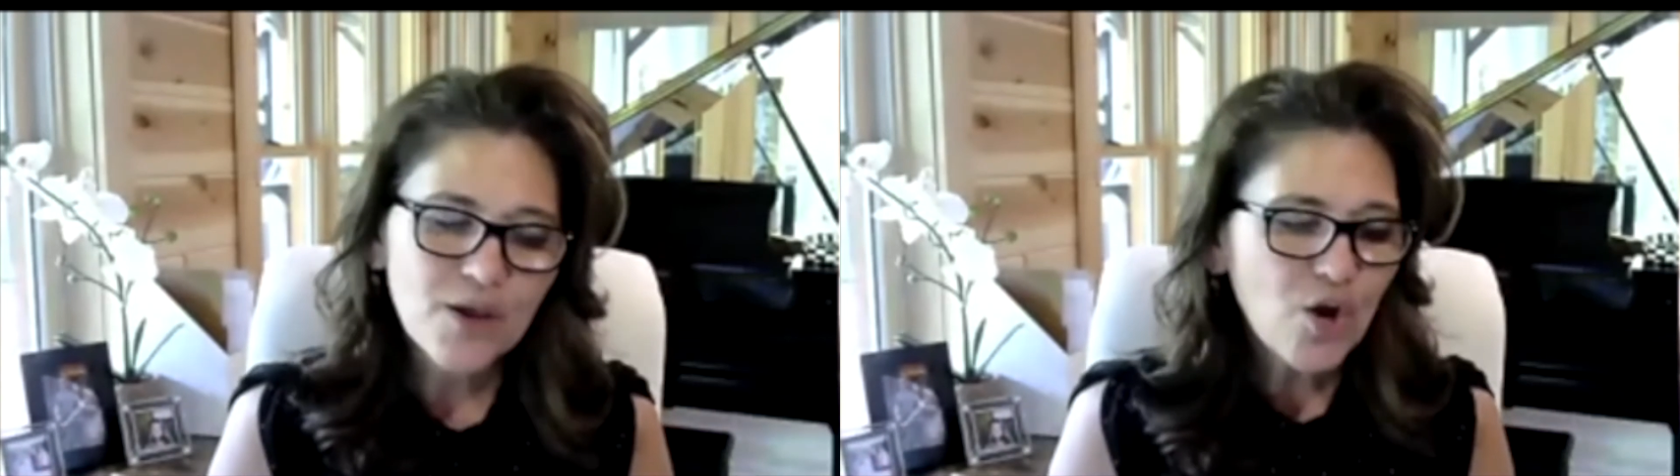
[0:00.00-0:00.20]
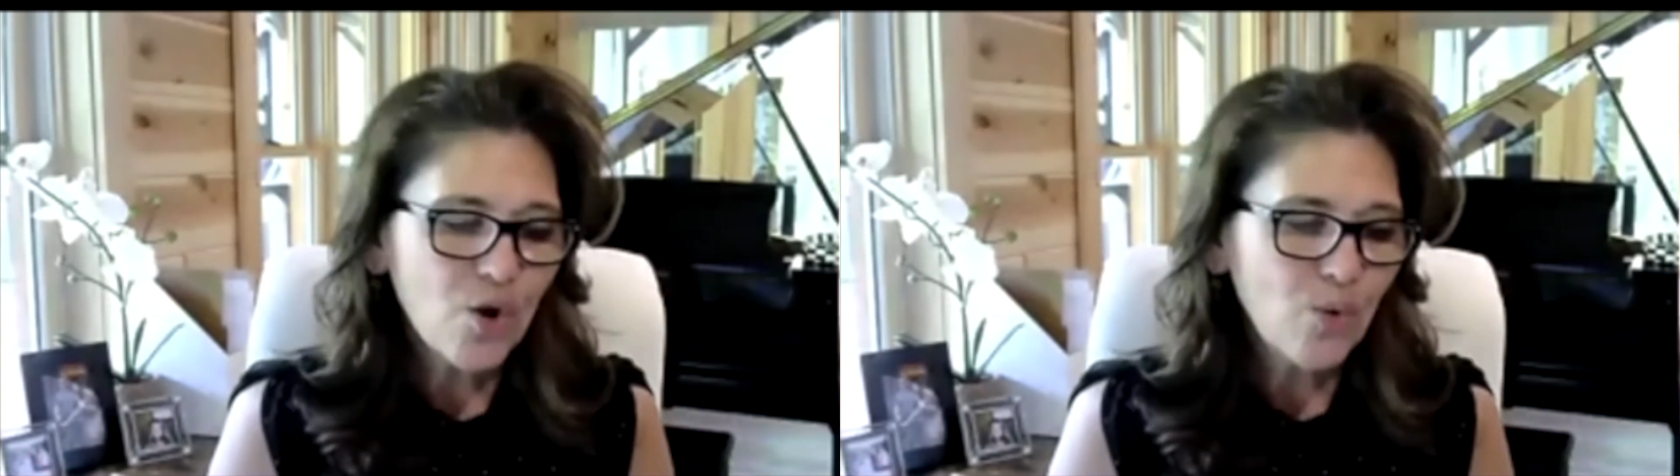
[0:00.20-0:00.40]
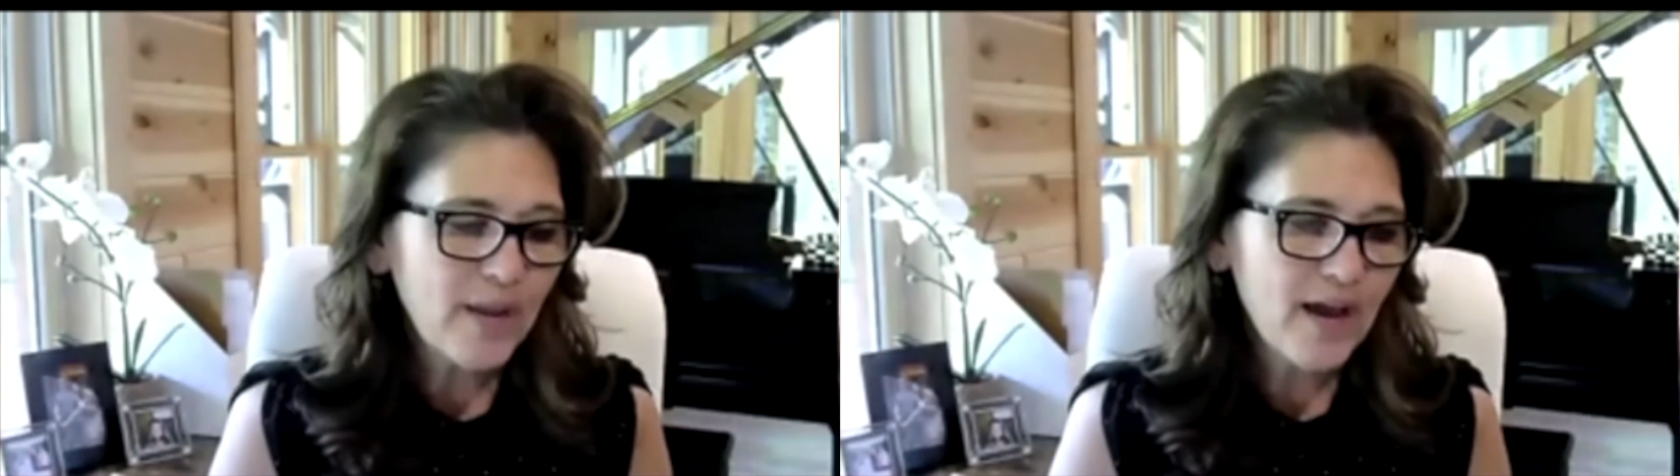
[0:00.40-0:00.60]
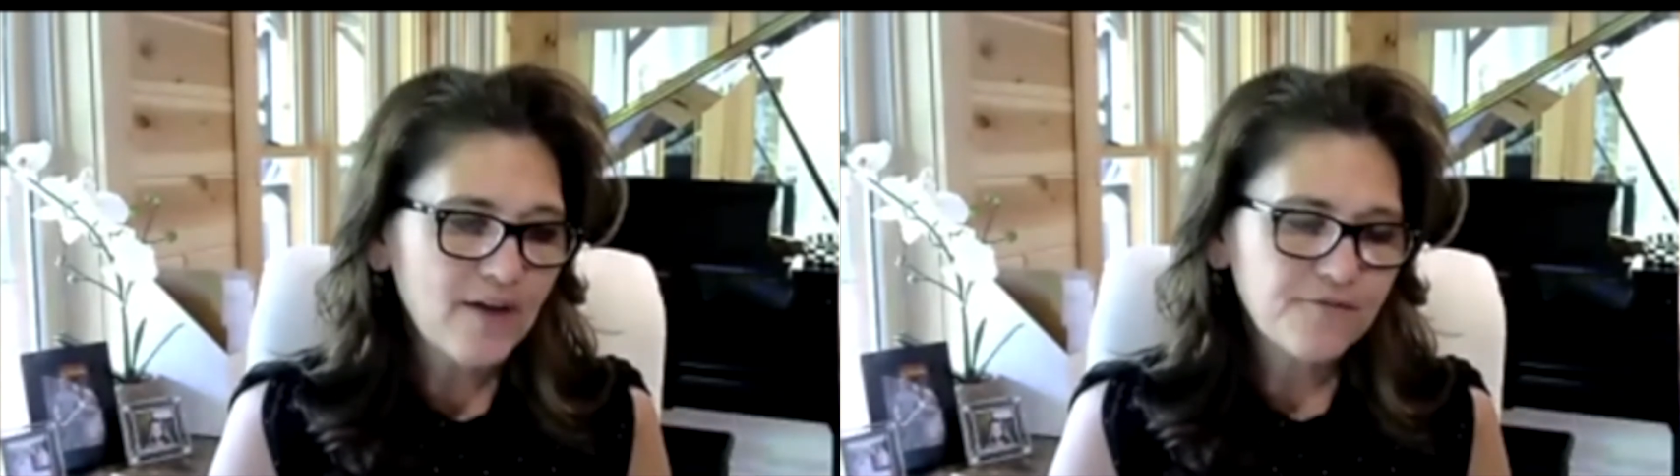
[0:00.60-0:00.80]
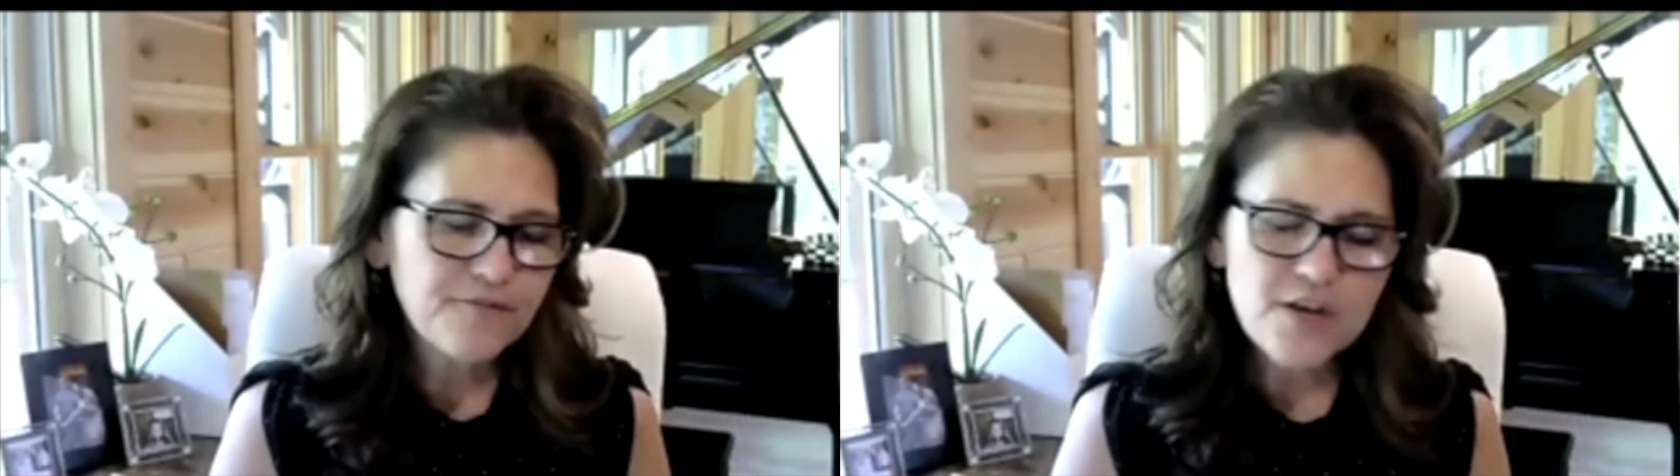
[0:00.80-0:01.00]
We have
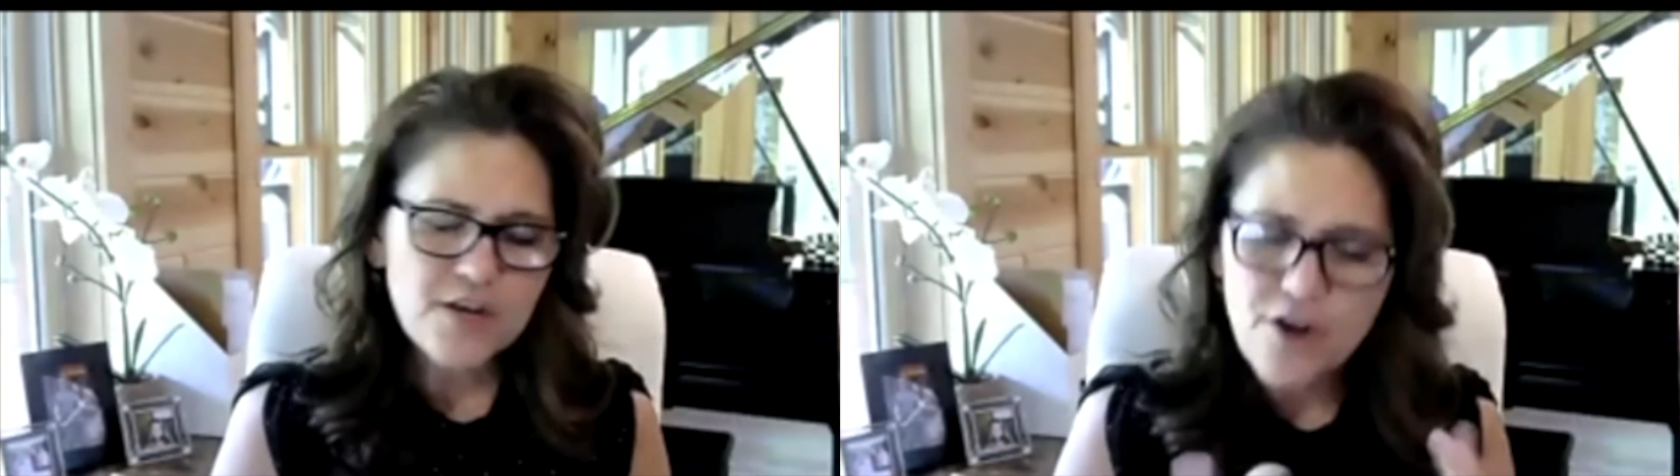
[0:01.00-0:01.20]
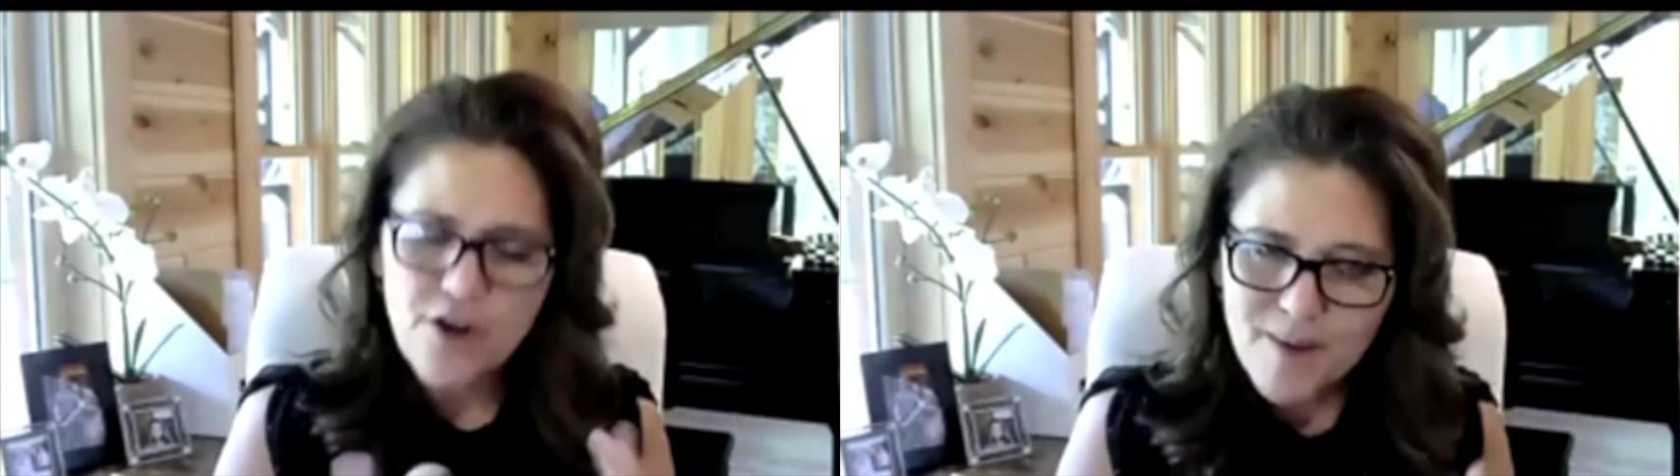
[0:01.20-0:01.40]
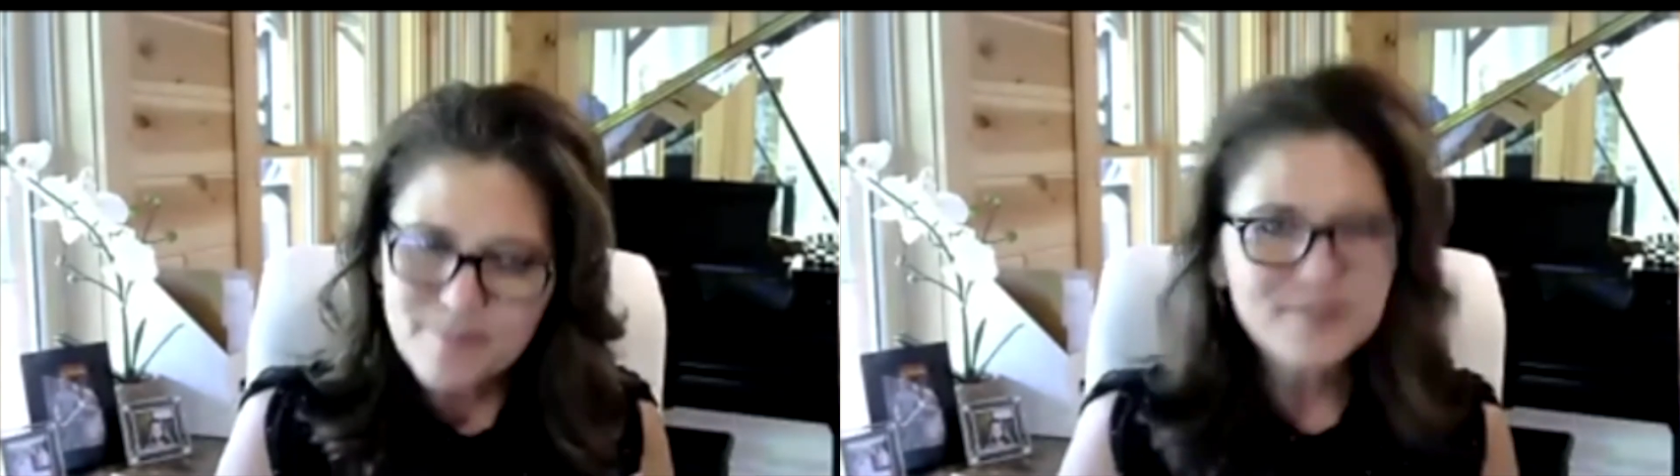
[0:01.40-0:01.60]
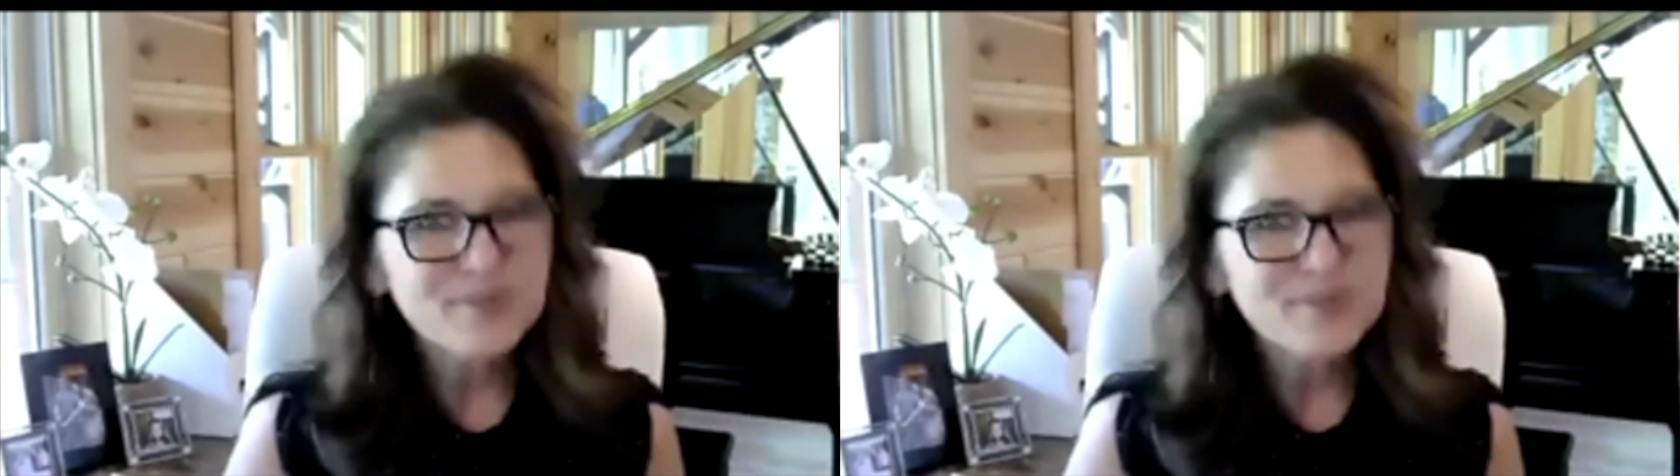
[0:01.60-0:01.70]
phenomenal